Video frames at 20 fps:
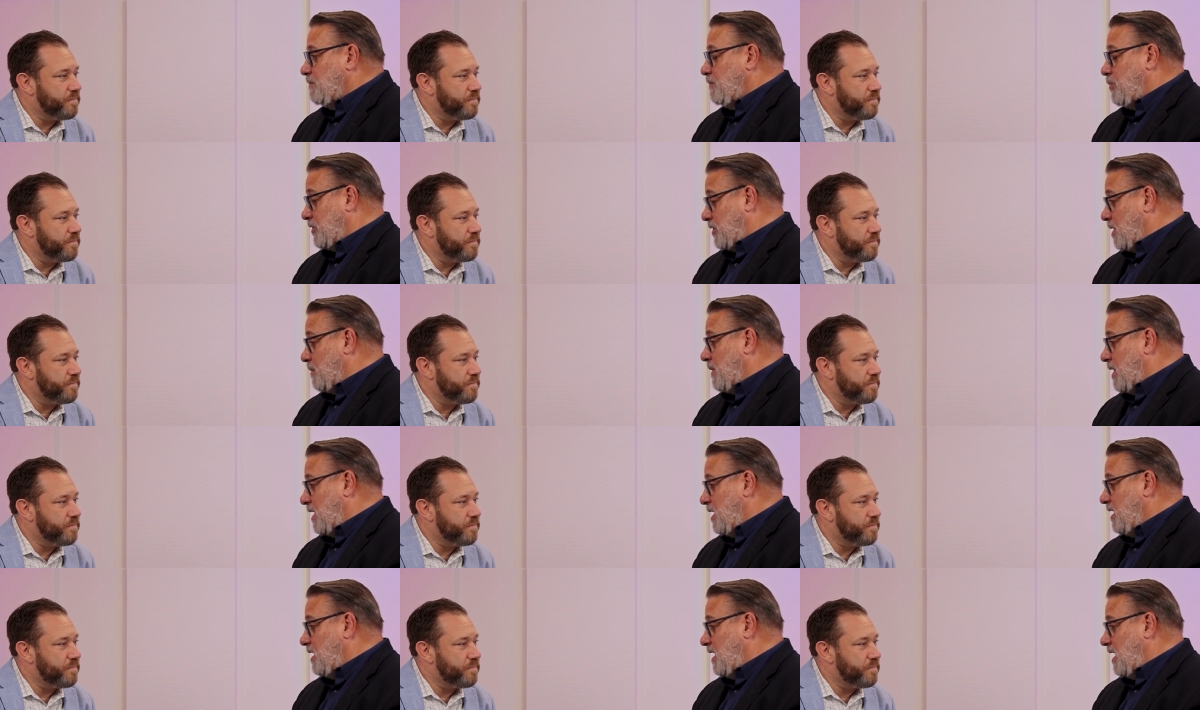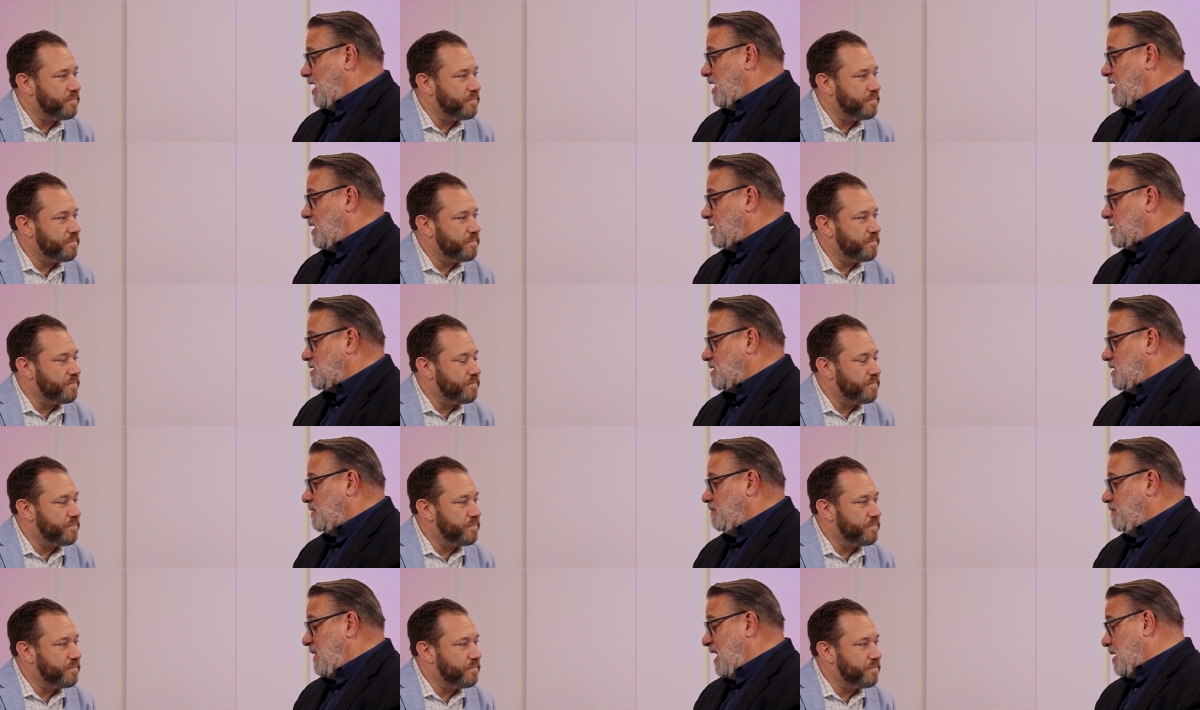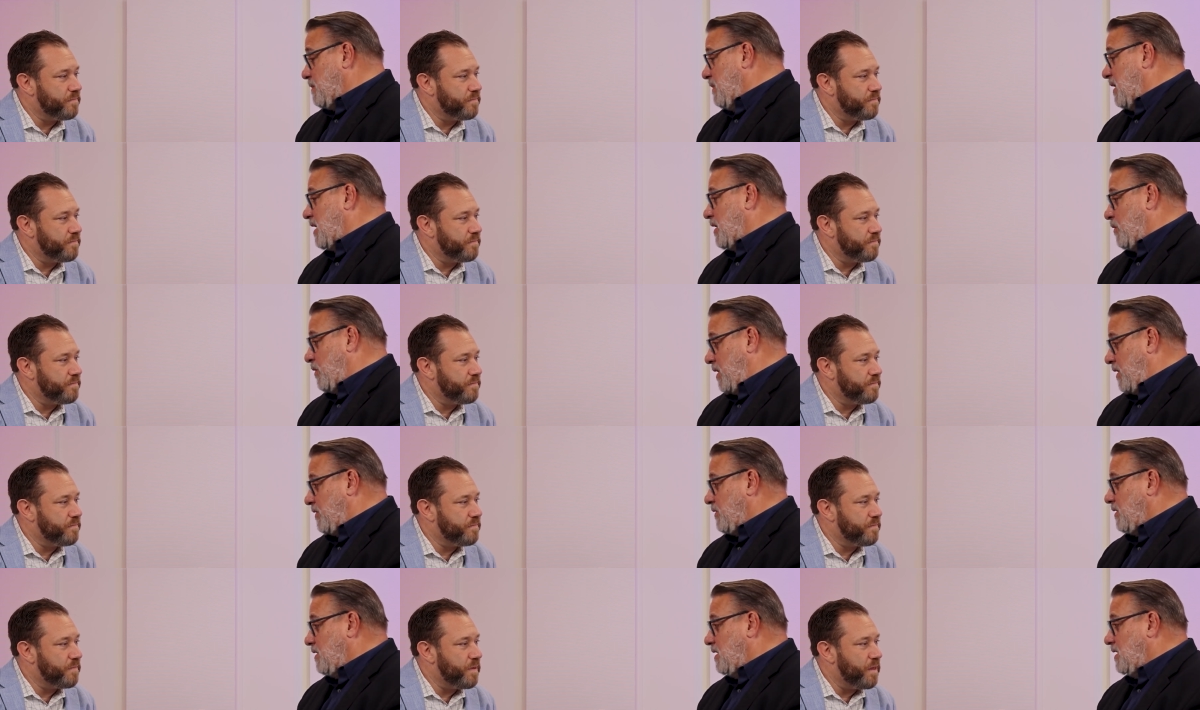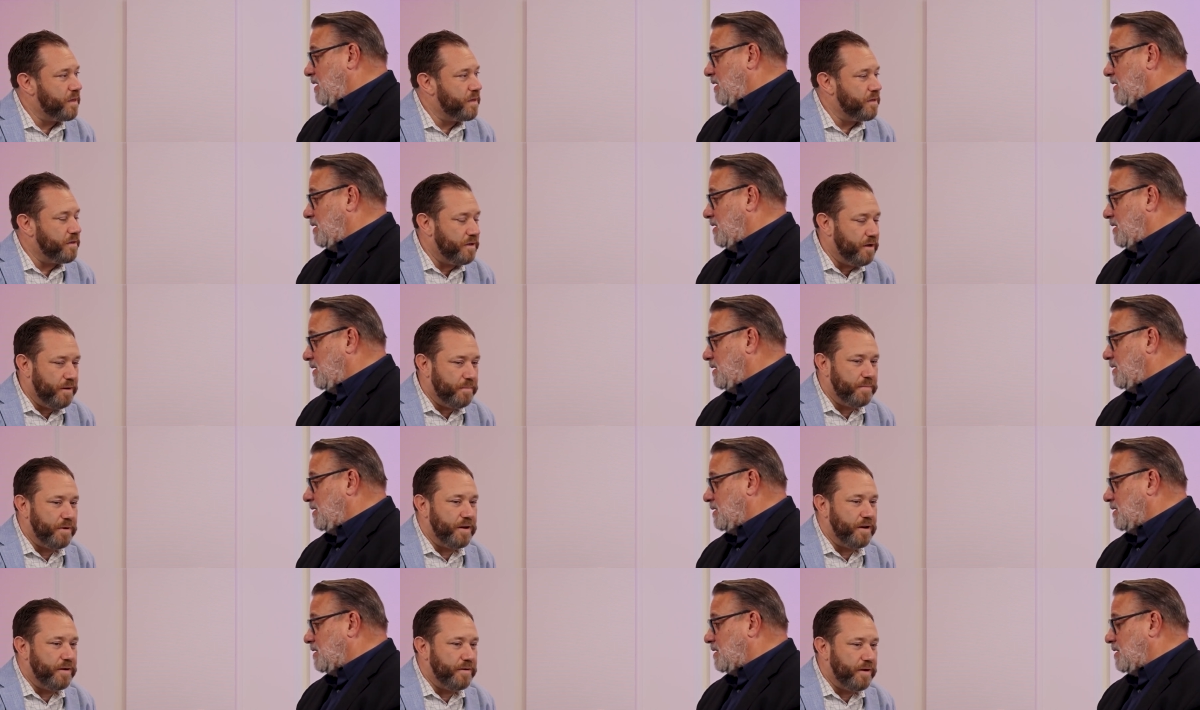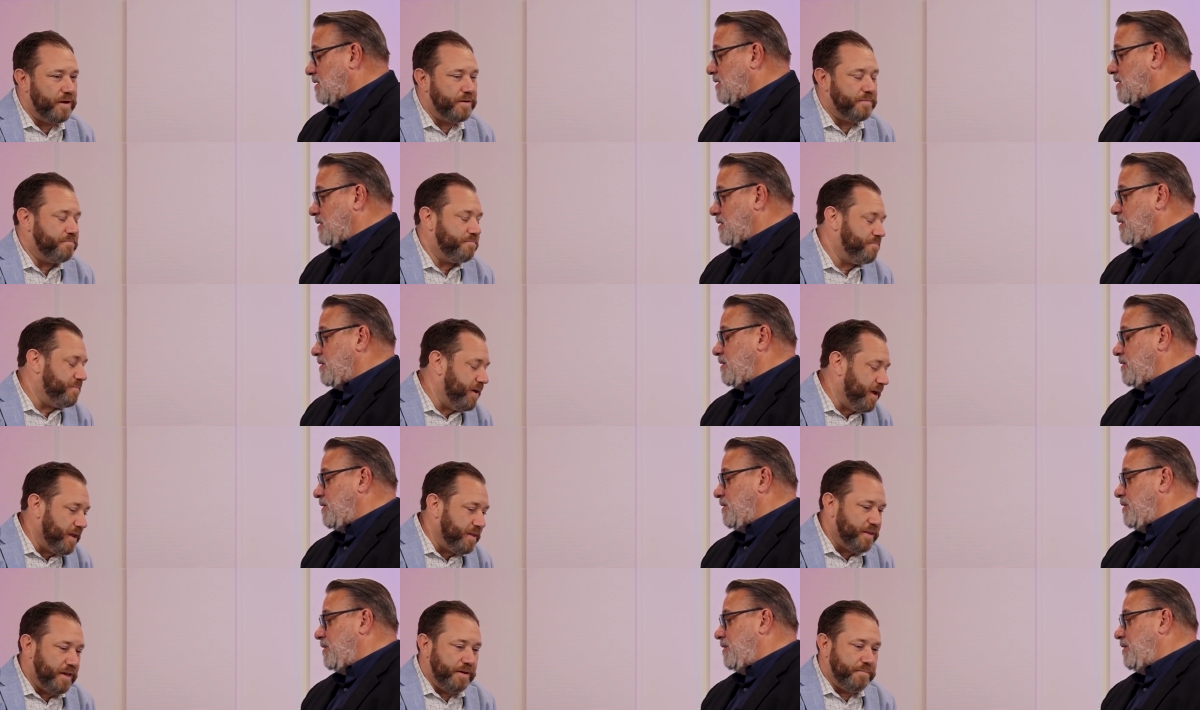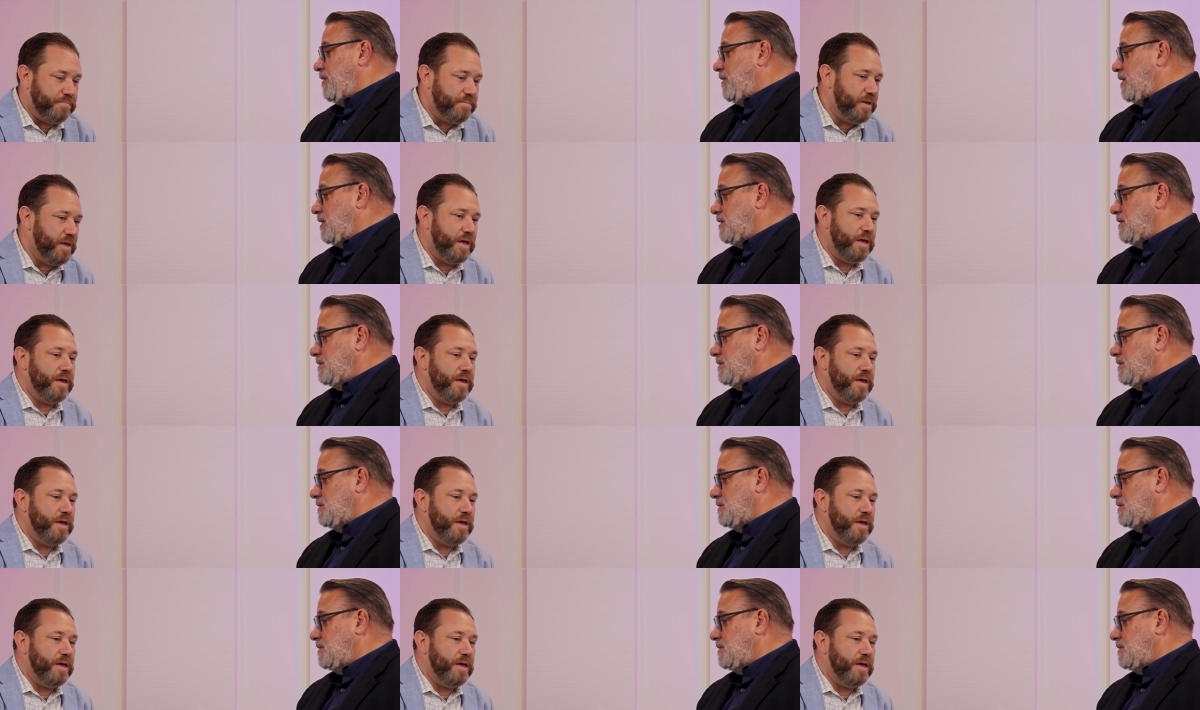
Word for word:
Speaker 1: put their money and to make money with.
Speaker 2: Yeah, and, uh, and the